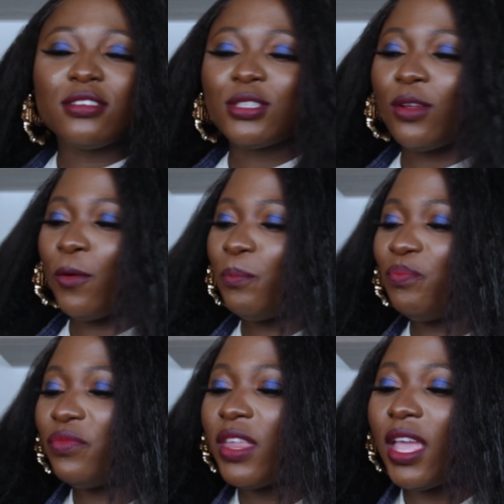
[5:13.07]
So,
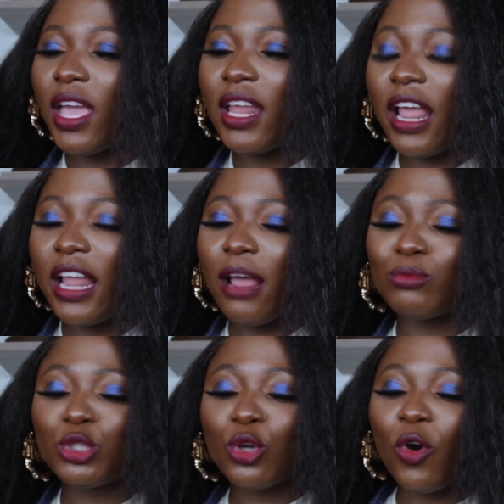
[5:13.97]
and and I'm
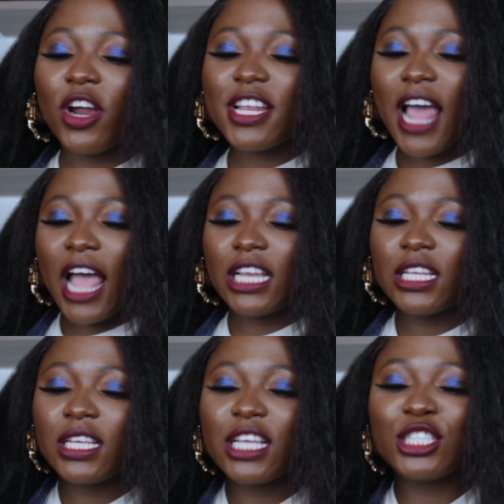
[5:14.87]
sure that
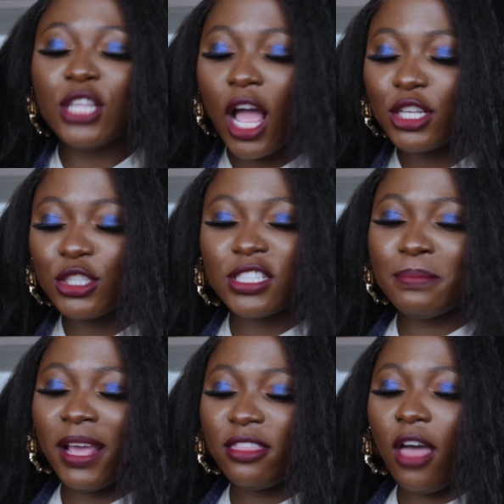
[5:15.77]
it's not just
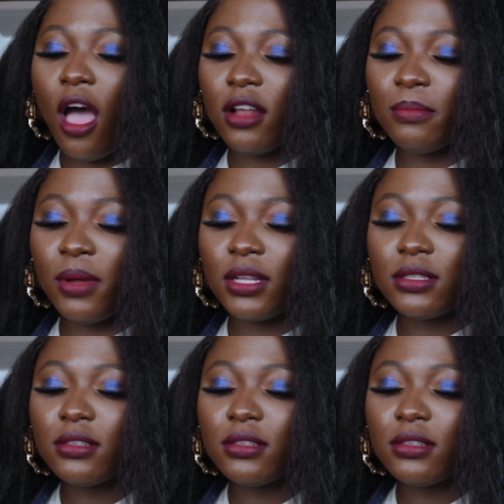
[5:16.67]
my thought, but